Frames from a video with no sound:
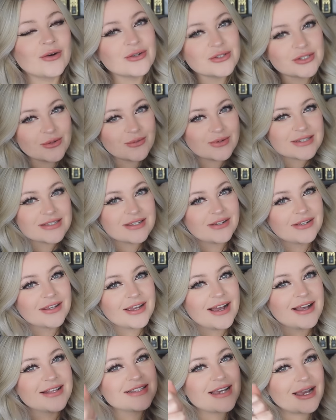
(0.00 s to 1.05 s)
also want to tell you
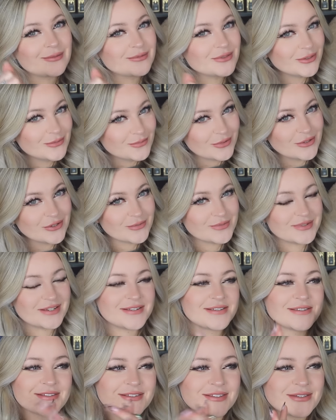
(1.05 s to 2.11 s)
guys I'm doing
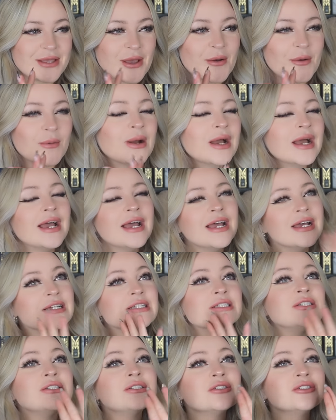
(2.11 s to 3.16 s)
Bookmas. So
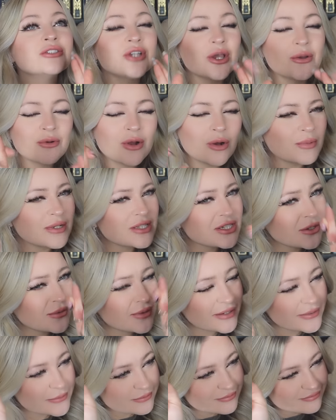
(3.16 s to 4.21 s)
don't hold me to
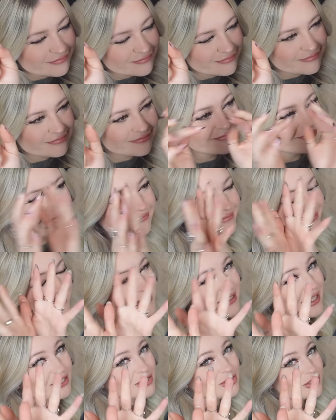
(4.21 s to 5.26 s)
it
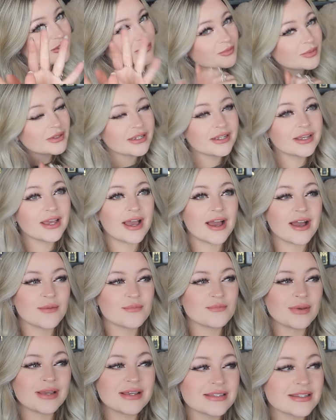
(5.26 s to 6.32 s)
I should be.
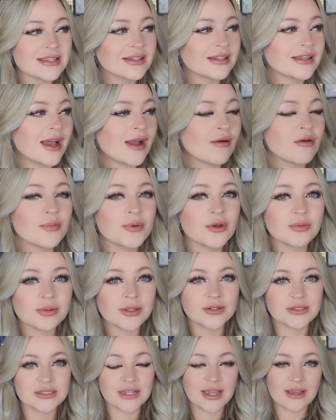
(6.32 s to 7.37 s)
Um, basically, I will be
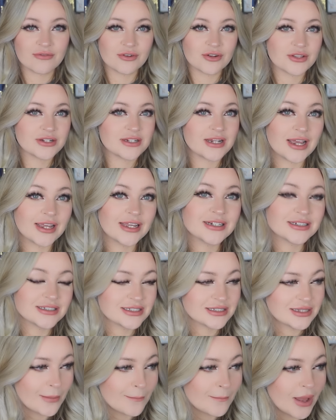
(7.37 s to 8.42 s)
uploading every other day in
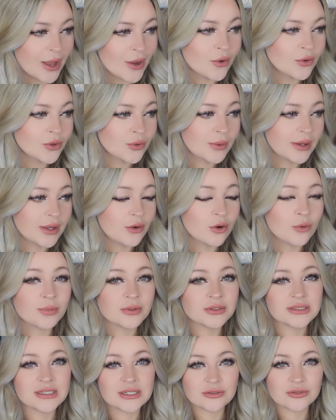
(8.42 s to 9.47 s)
December all the way up
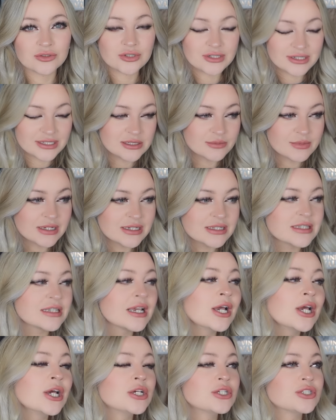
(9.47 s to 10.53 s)
until Christmas.
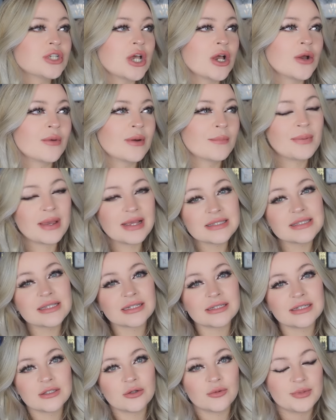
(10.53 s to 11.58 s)
So
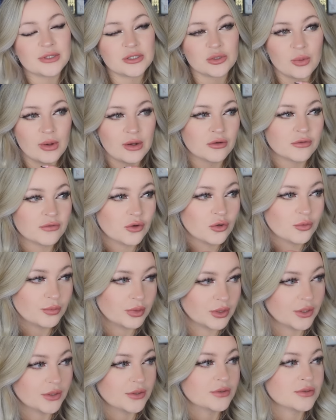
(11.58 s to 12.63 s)
basically, there'll be 12
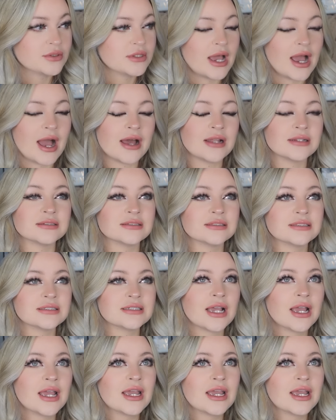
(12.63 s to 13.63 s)
uploads and